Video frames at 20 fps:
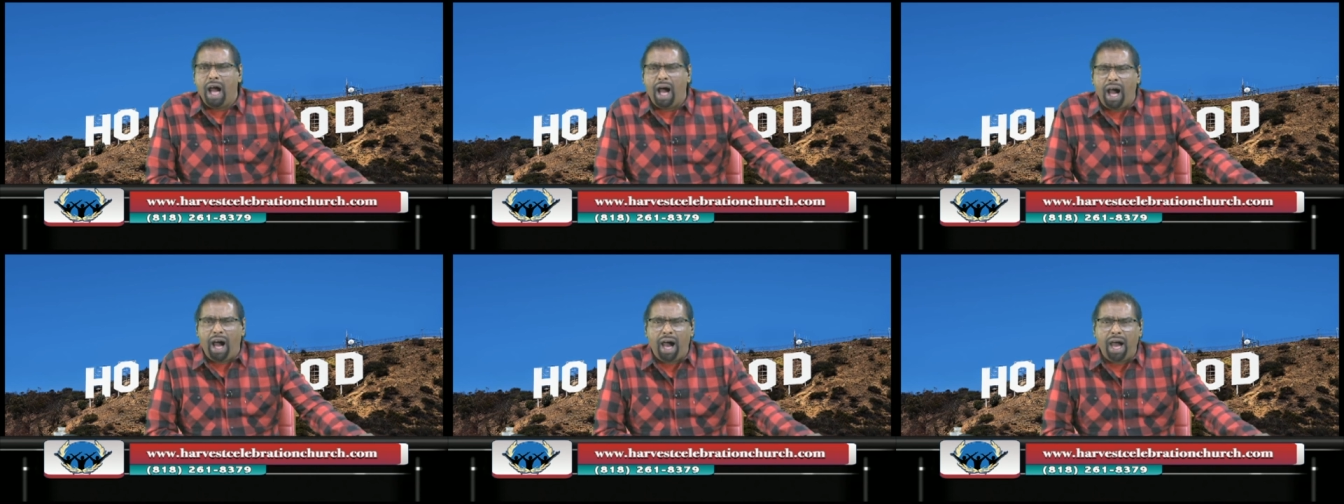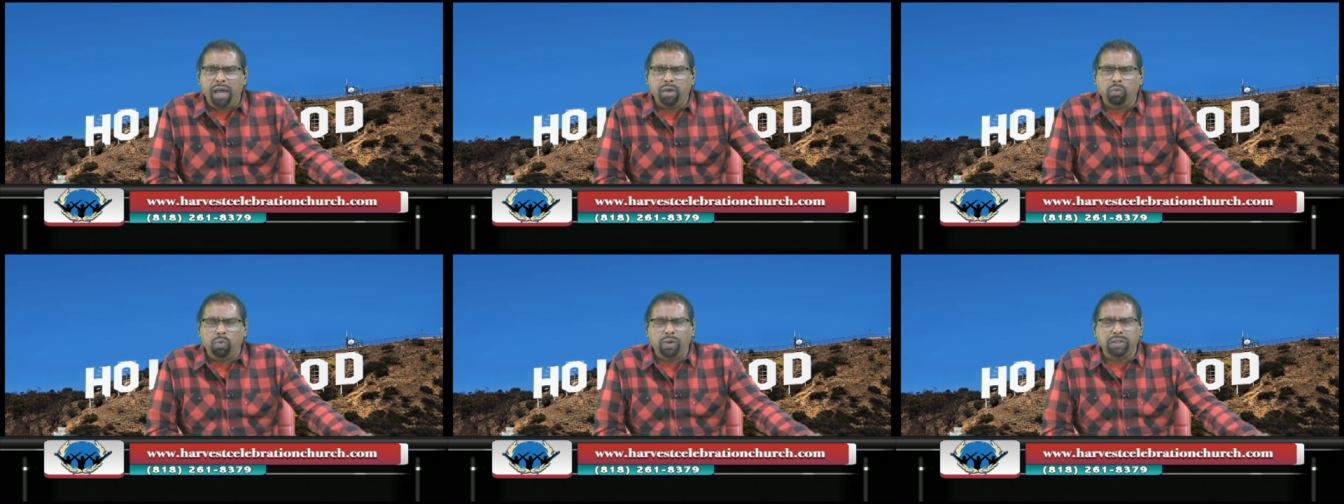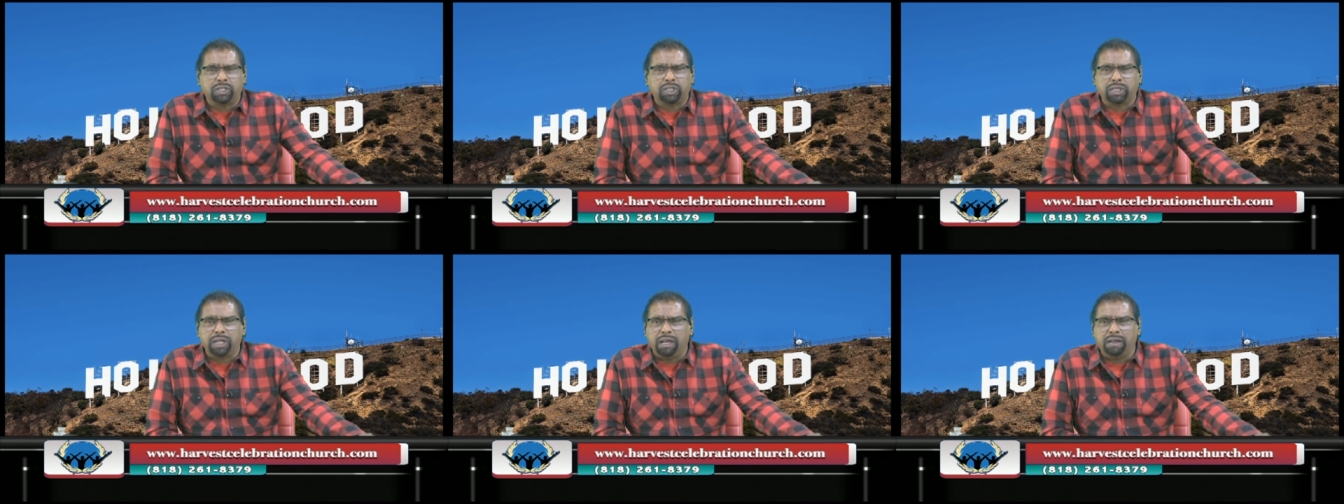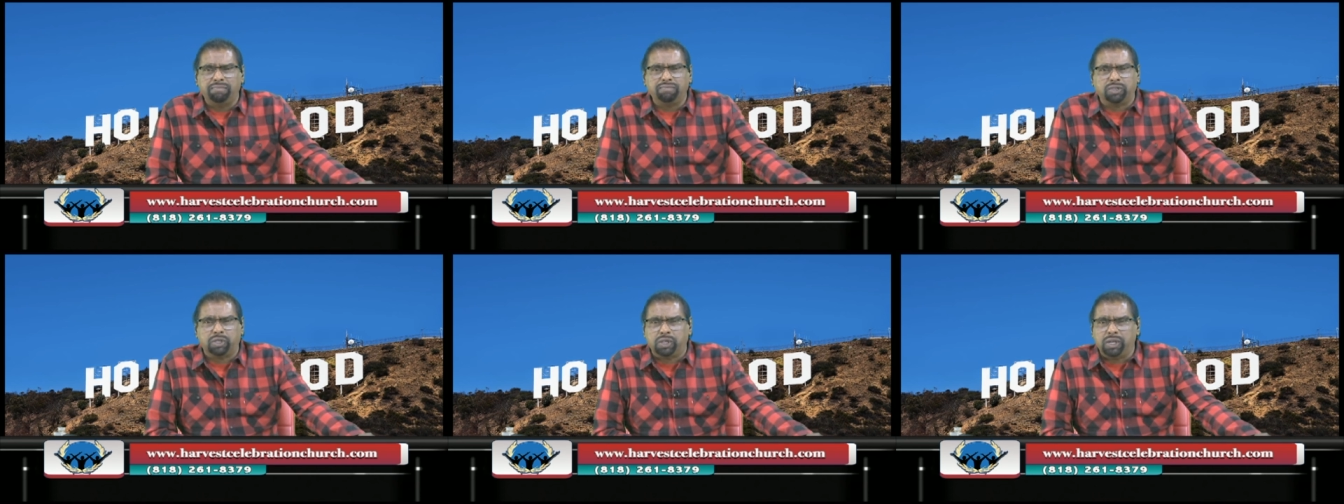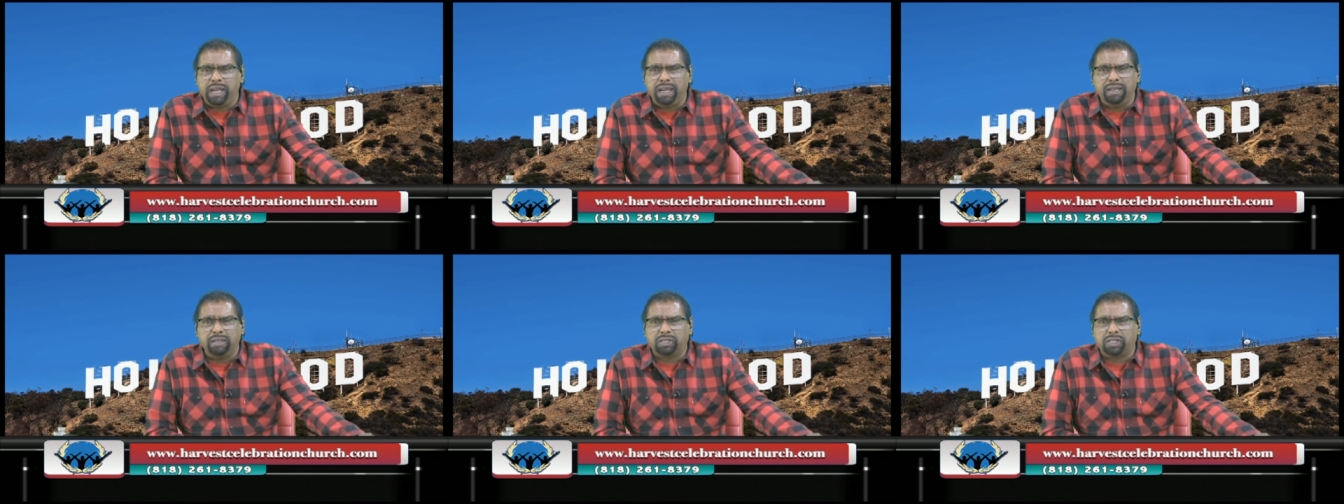I would serve
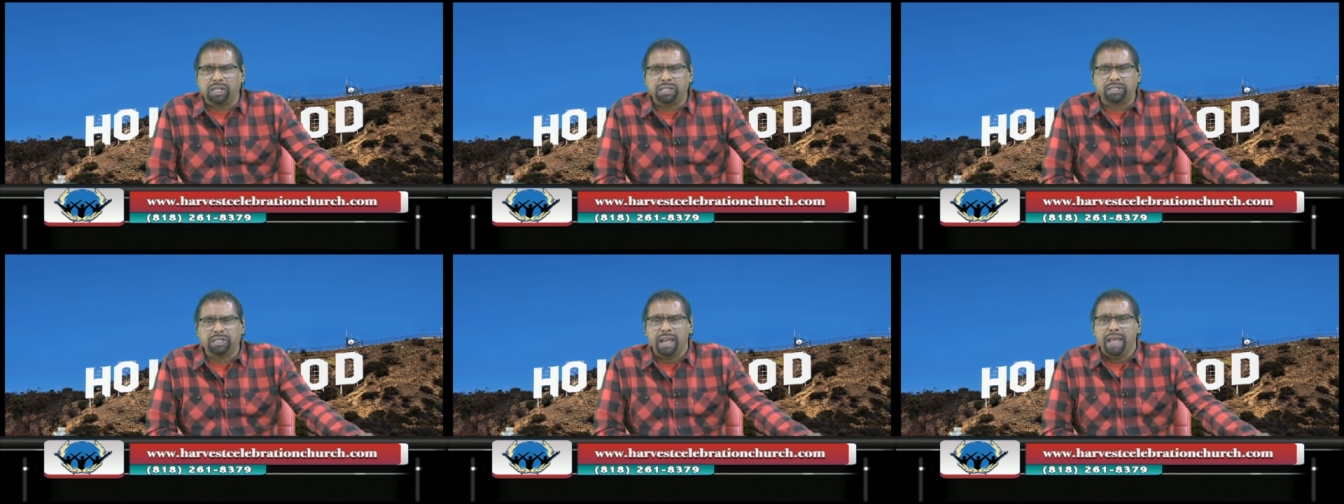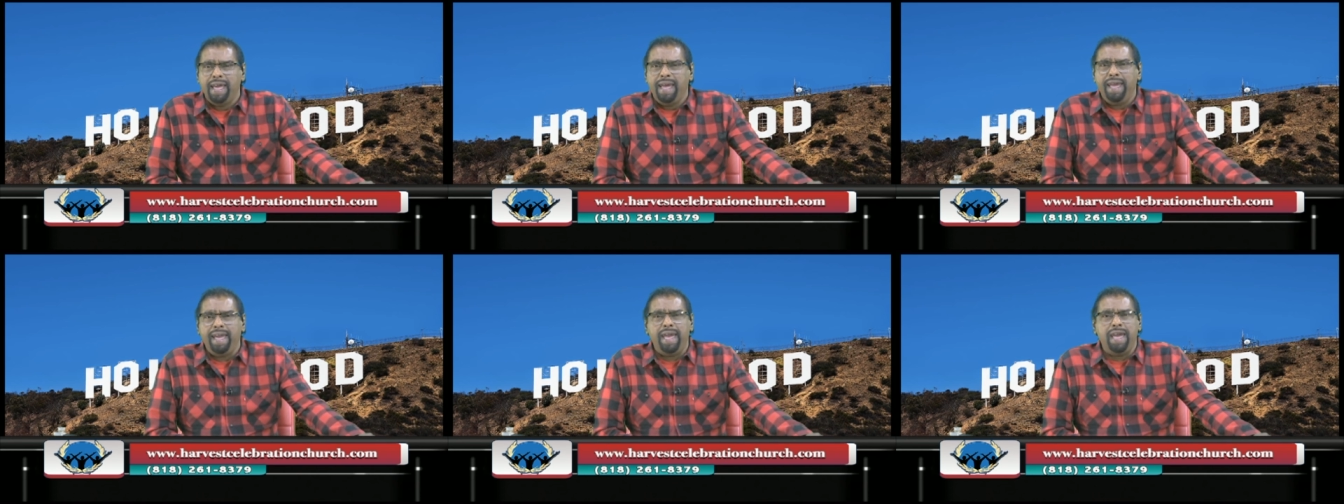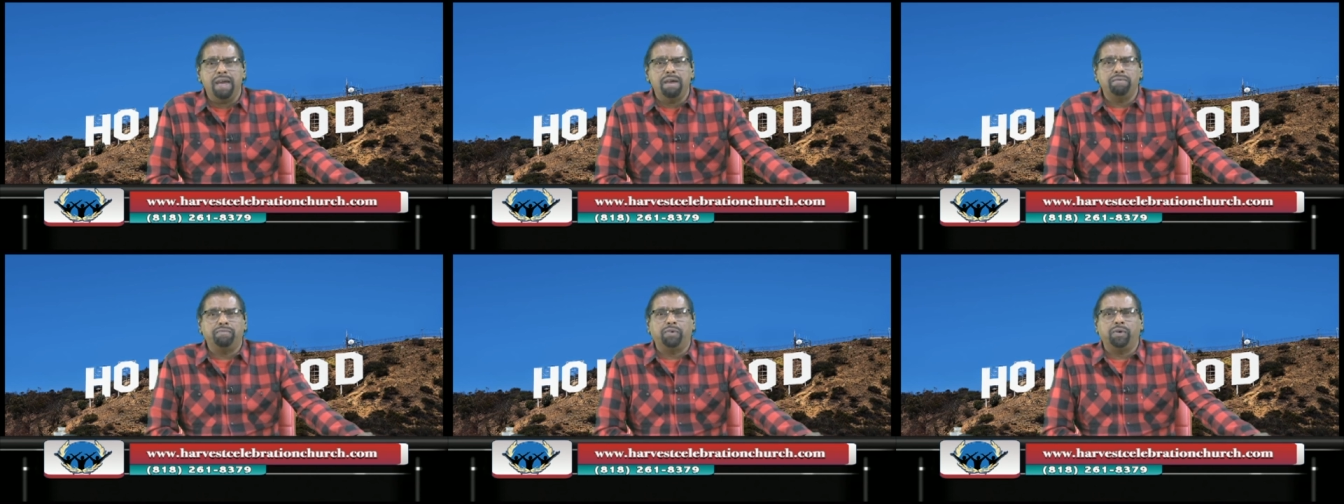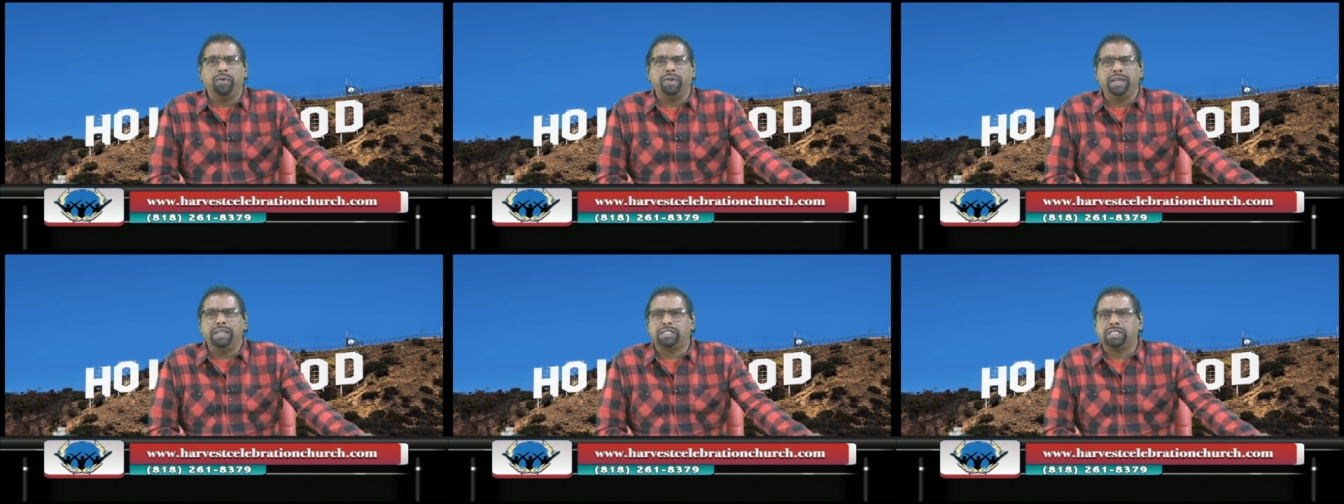Jesus every